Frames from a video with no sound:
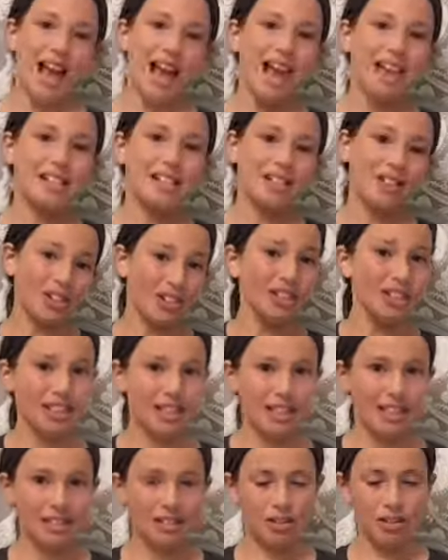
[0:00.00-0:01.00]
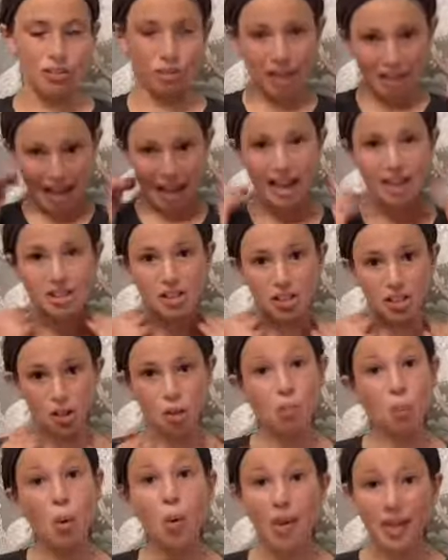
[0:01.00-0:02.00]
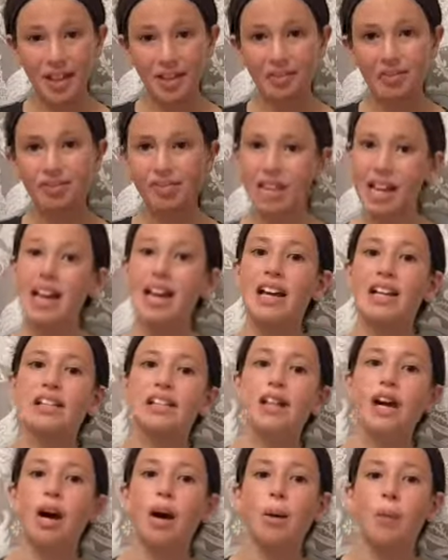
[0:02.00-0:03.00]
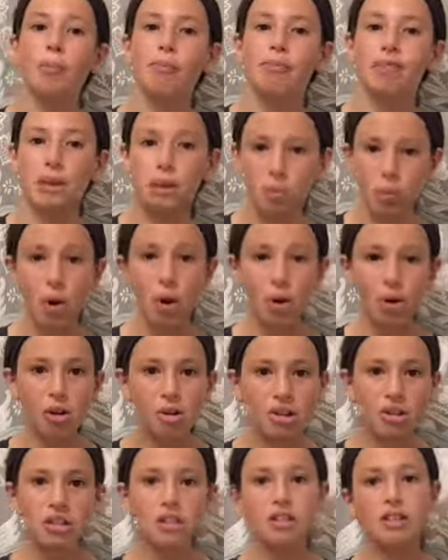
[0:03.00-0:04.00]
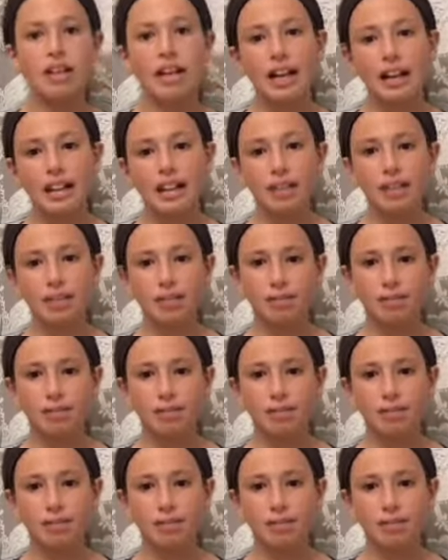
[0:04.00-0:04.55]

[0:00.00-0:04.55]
as long as you get to the point and it works, then